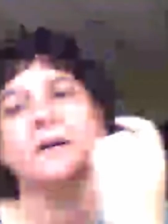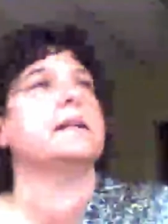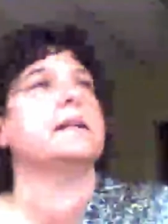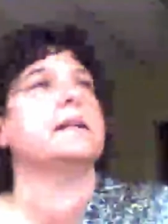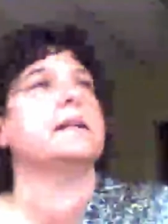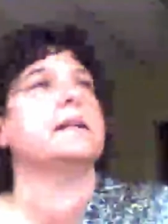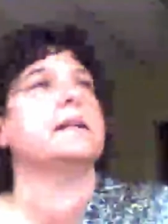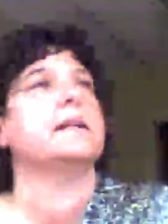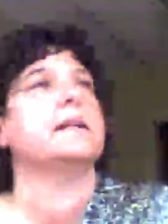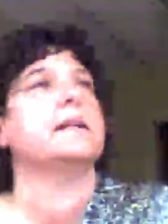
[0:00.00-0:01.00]
that
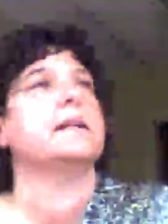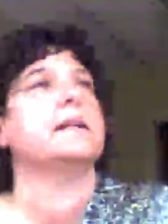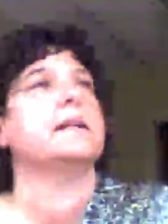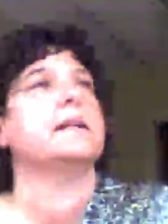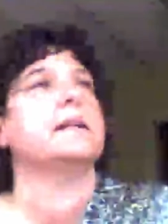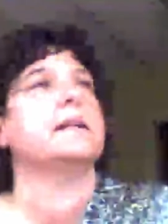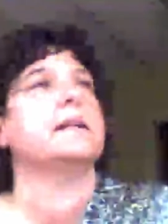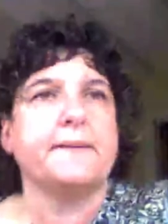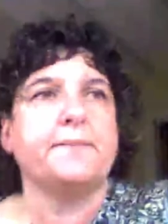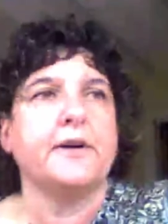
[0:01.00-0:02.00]
anymore. Everything's
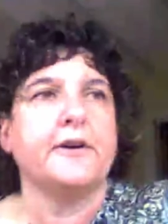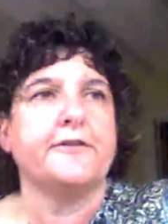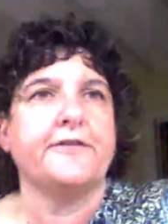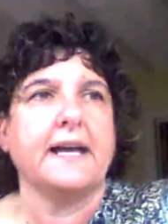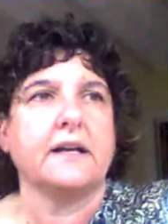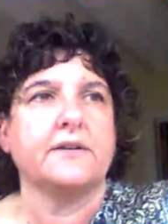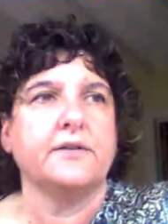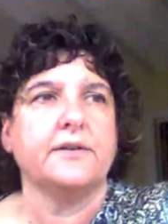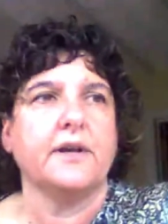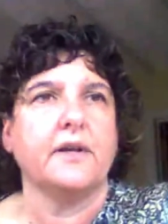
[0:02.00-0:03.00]
been
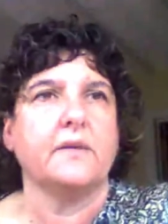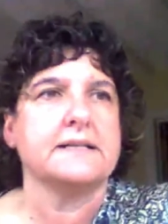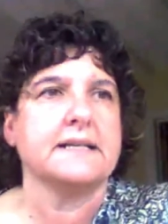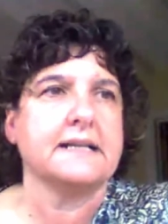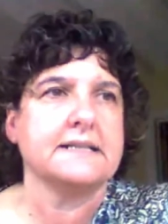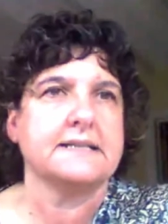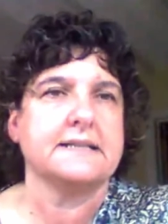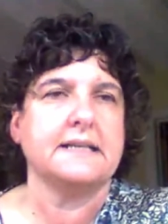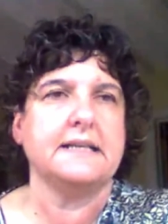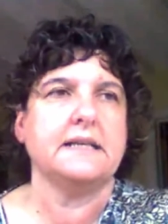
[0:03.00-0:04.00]
perfect, you know, as I can
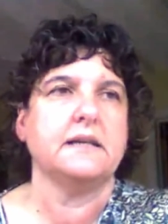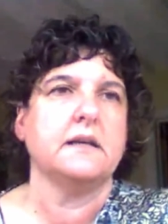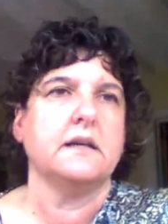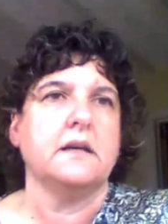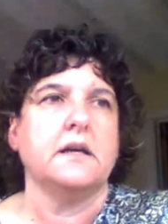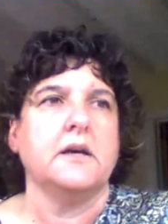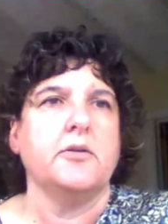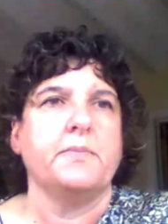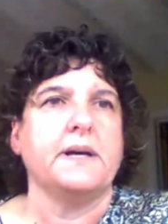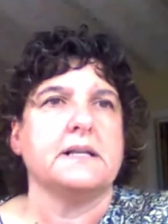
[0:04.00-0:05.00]
see.
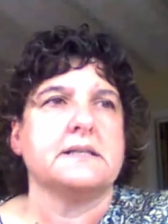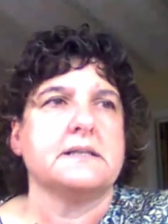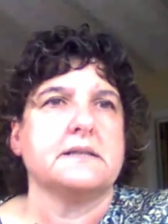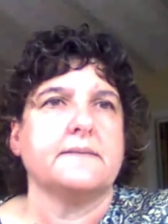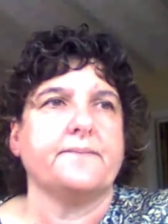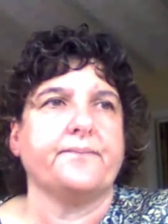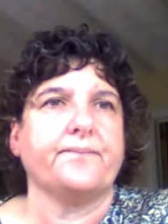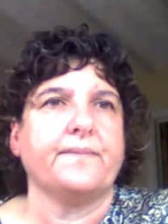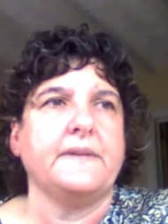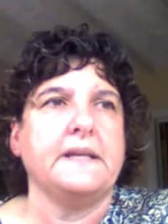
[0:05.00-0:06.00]
But
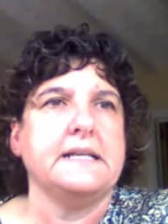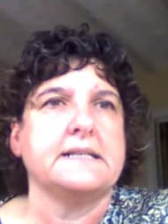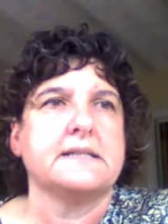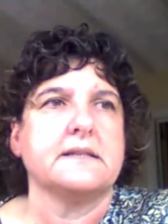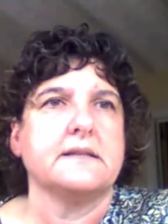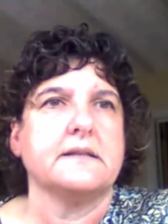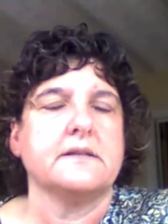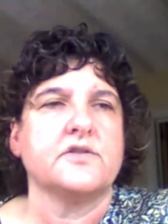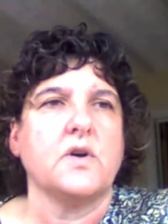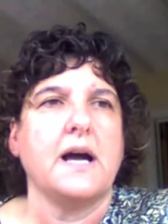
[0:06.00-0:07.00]
these
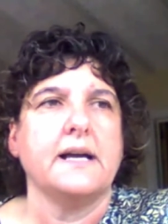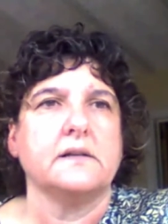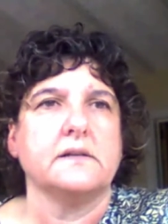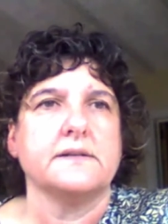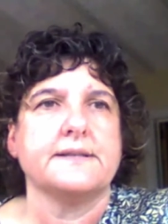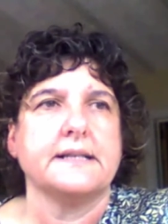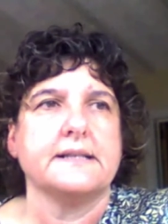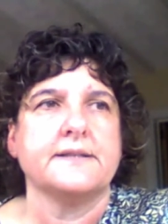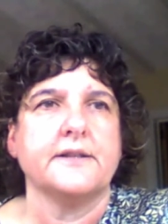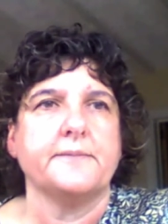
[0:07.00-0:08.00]
trials
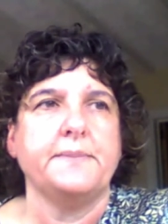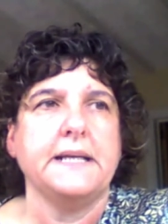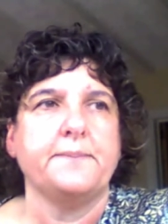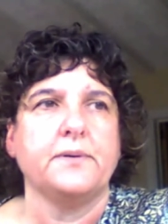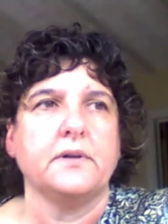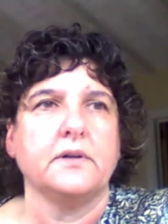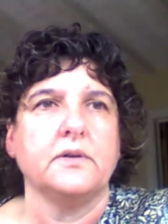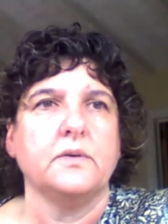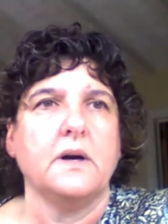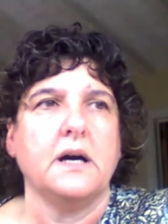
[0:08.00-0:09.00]
and certain people
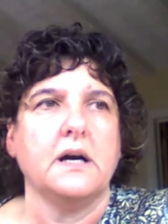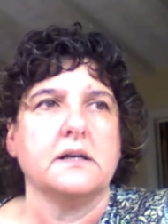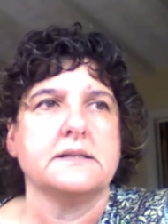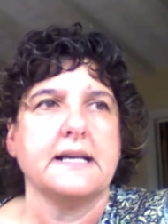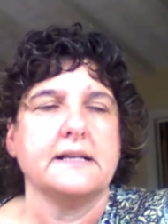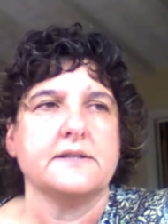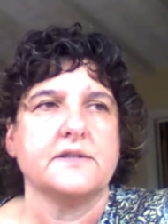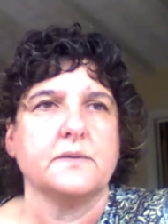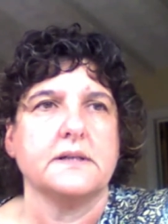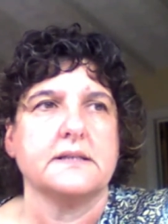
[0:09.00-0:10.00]
who are sent
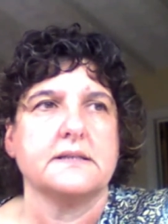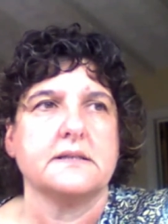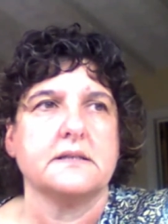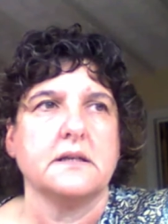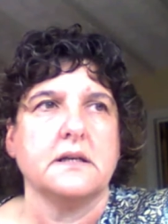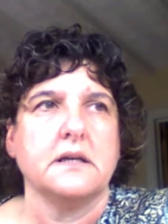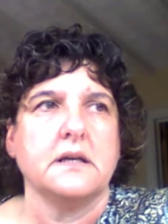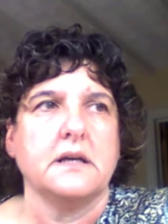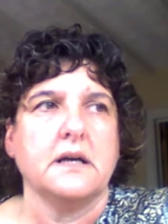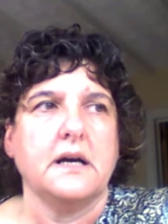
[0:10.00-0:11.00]
to us
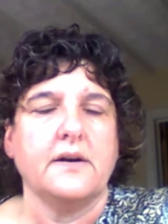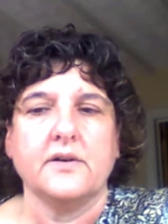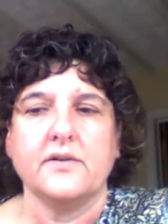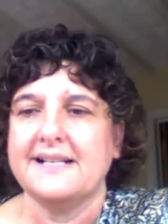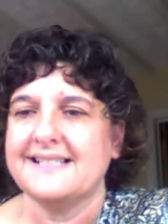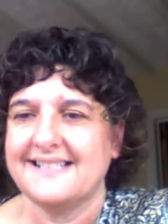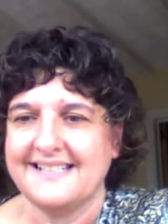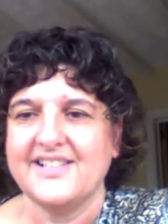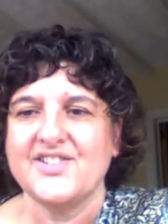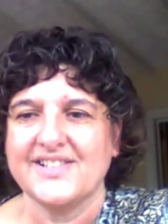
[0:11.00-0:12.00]
are our greatest
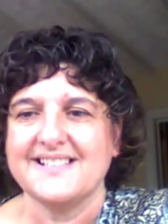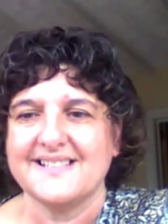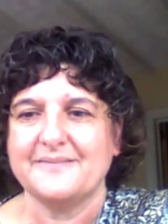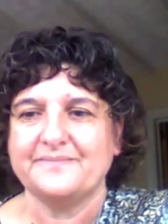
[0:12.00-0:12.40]
teachers